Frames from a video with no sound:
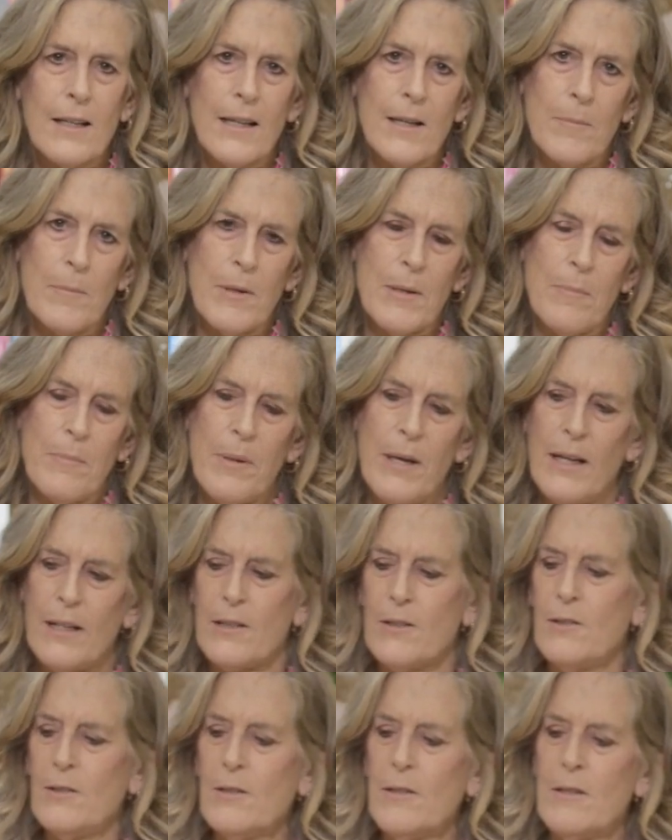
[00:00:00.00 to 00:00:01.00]
can be
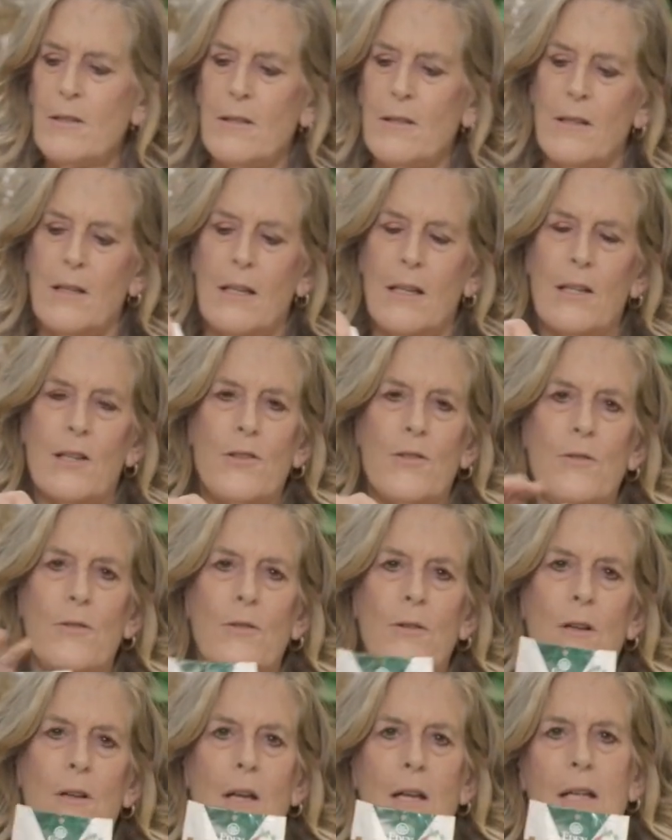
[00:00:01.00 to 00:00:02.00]
pickled
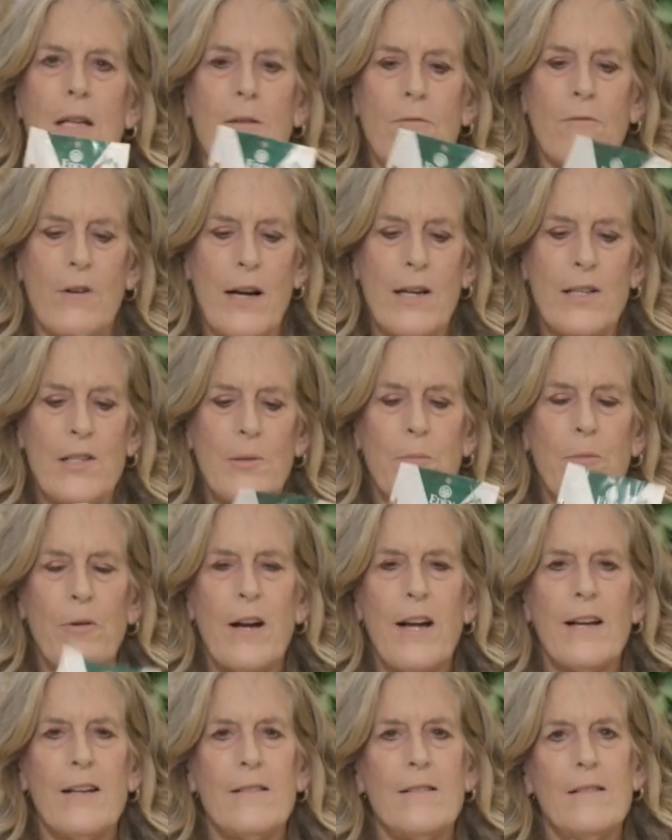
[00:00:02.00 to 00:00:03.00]
in rice
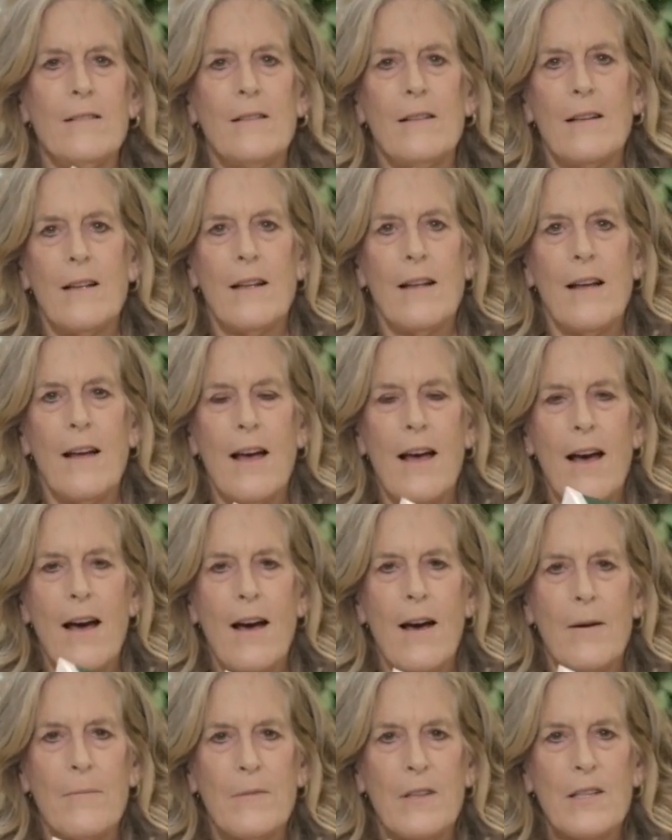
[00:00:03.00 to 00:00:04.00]
bran.
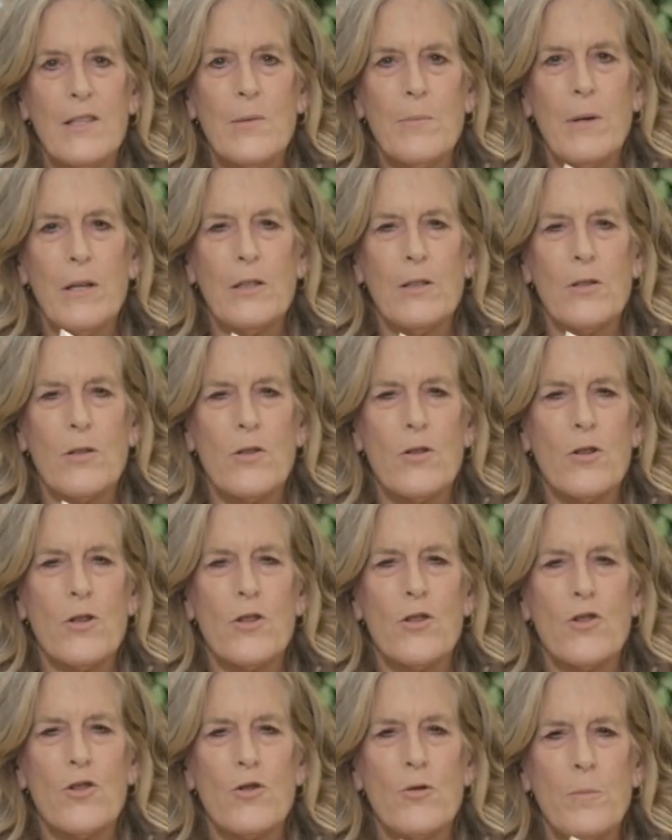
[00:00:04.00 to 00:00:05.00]
These pickles are
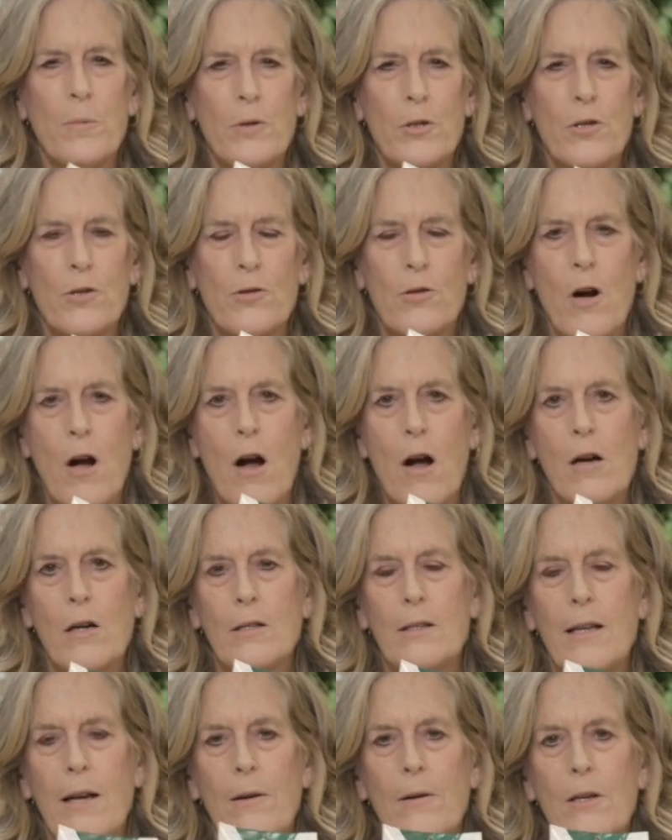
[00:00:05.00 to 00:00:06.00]
super
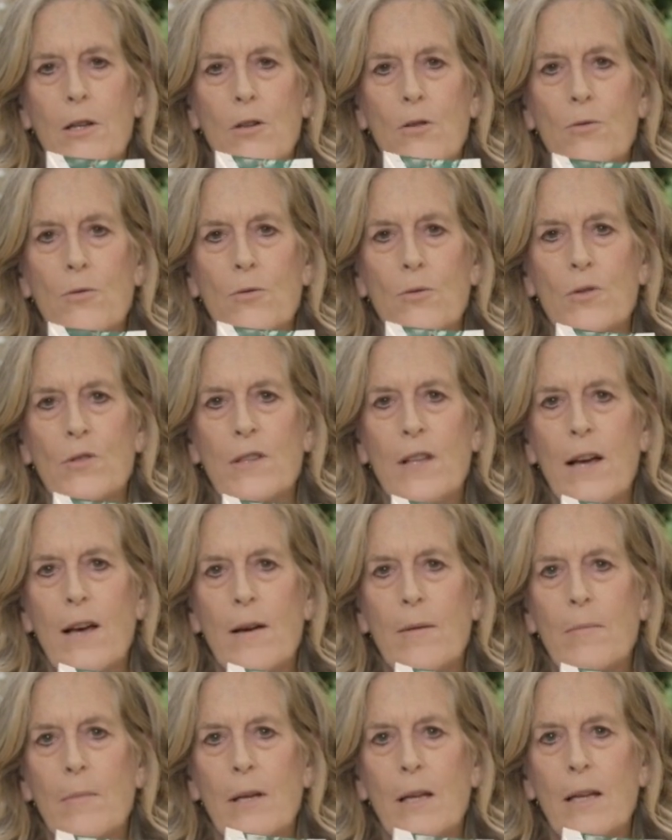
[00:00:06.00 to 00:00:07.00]
strong. They use
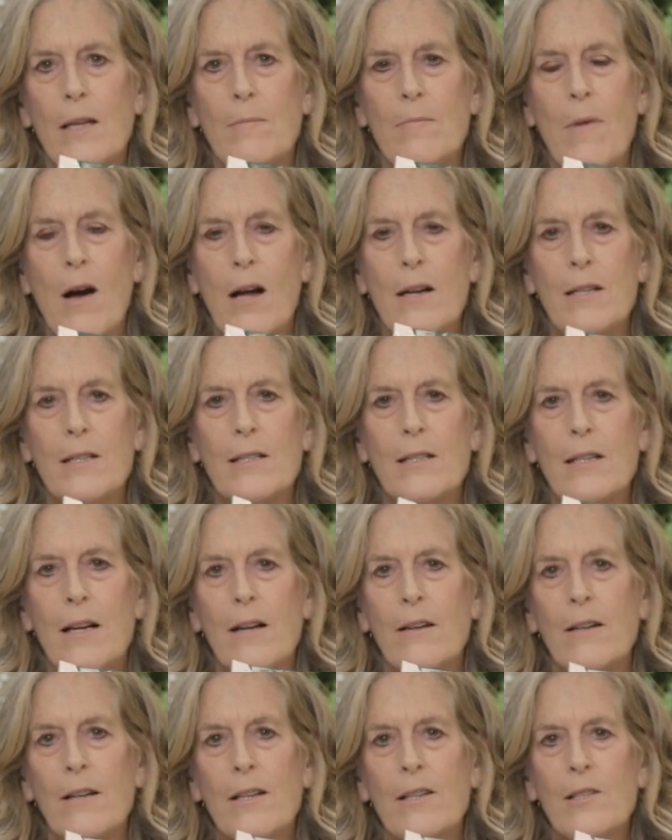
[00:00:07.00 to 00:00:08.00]
them in
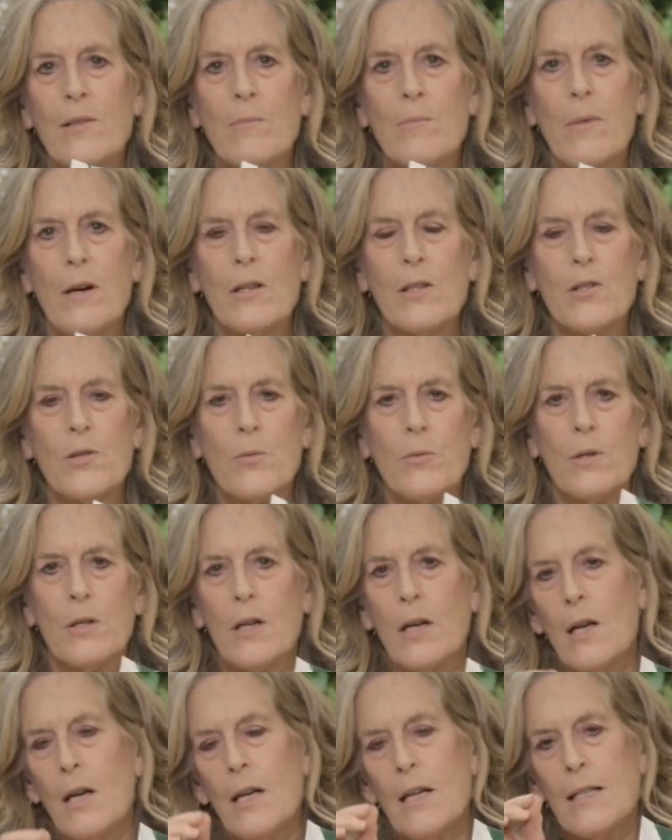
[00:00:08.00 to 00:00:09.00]
monasteries. Monks
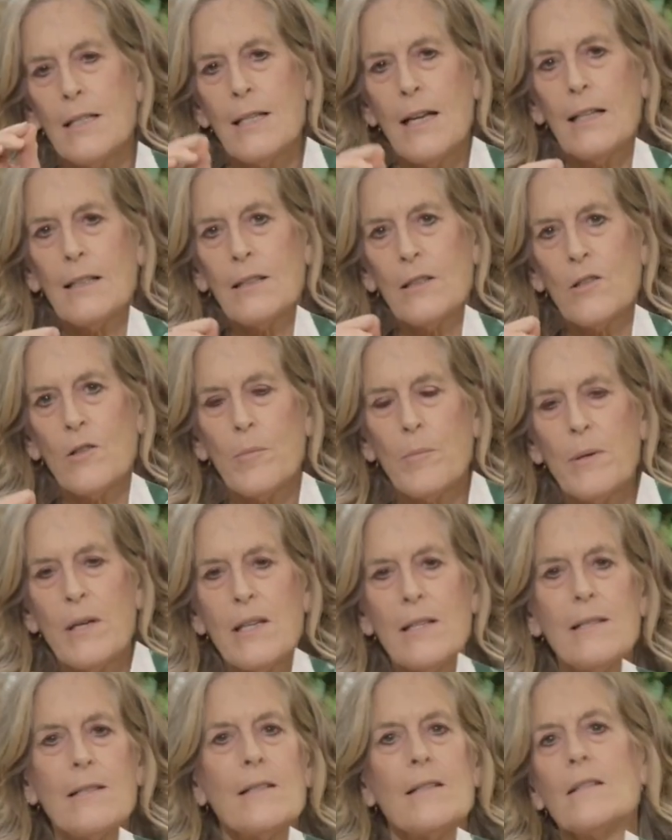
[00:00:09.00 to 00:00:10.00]
would take little
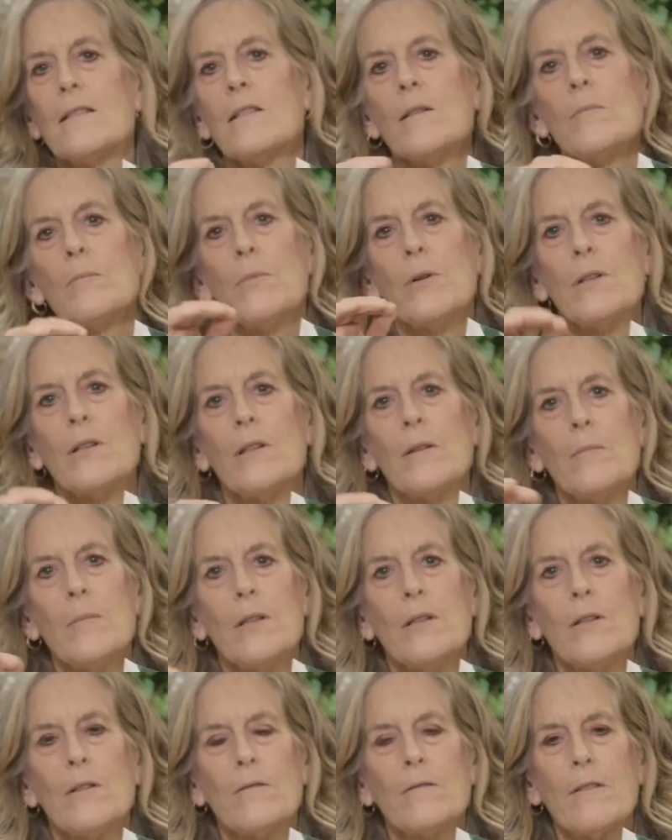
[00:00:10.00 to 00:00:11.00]
pieces and put them
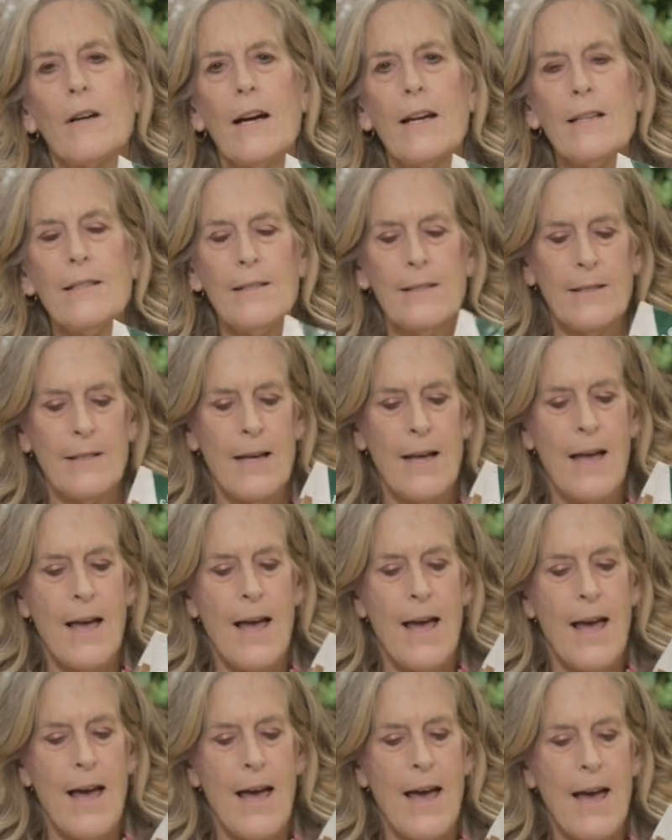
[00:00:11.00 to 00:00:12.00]
in their rice,
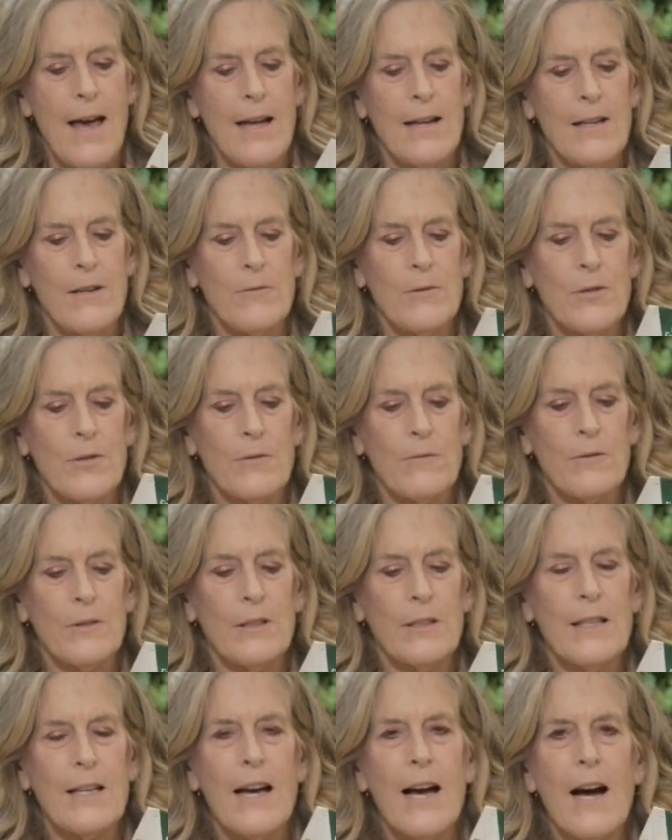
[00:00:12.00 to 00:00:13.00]
and it was a
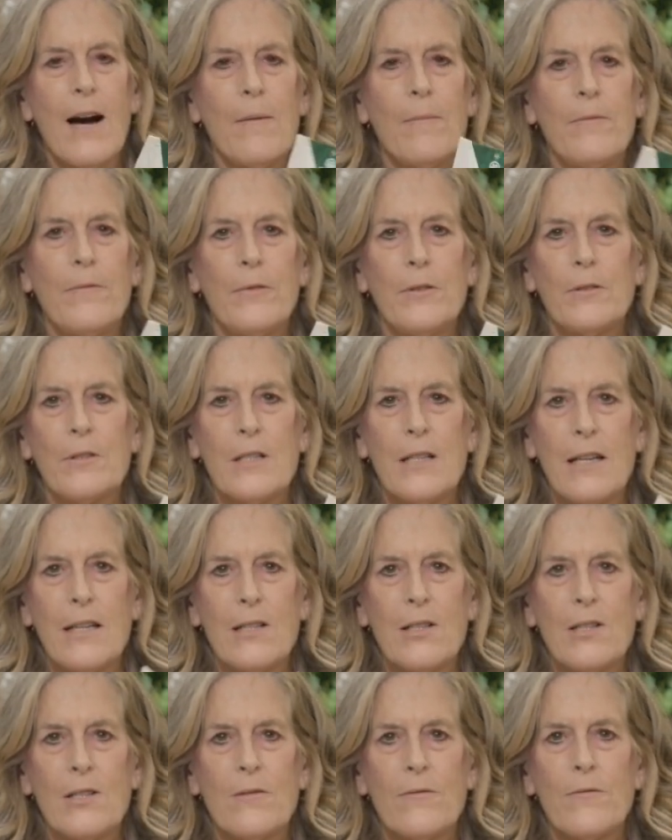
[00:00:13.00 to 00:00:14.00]
really helpful
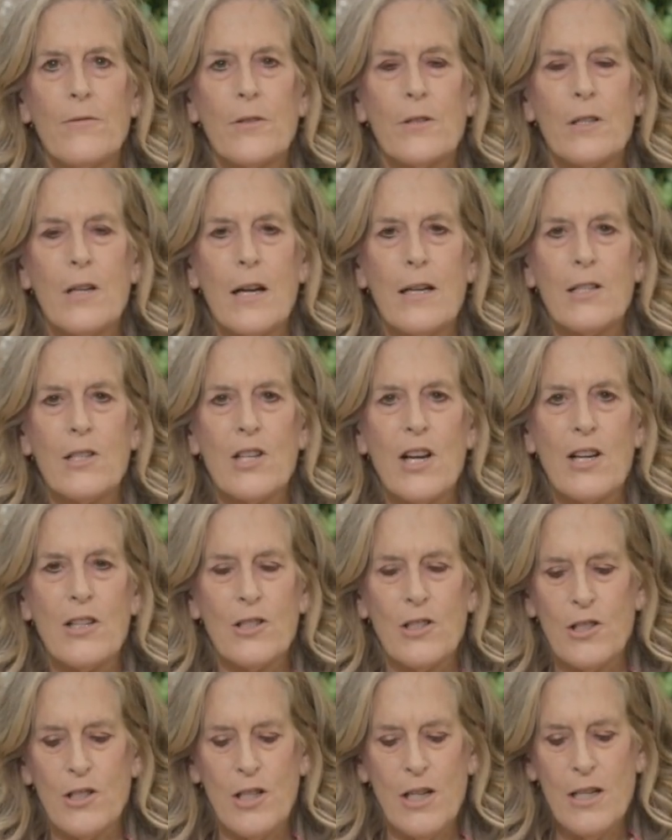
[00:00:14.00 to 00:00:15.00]
dish for
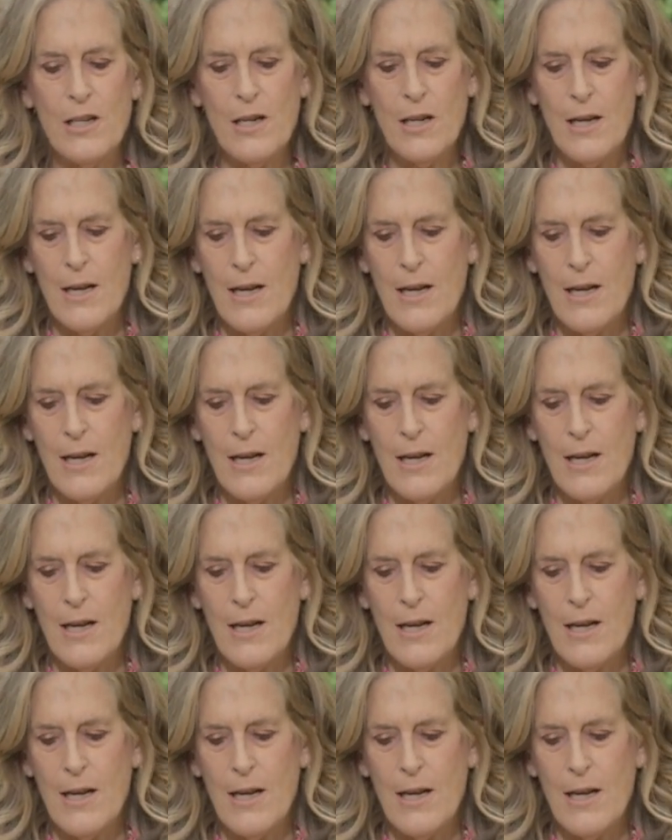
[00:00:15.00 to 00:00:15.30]
digestion.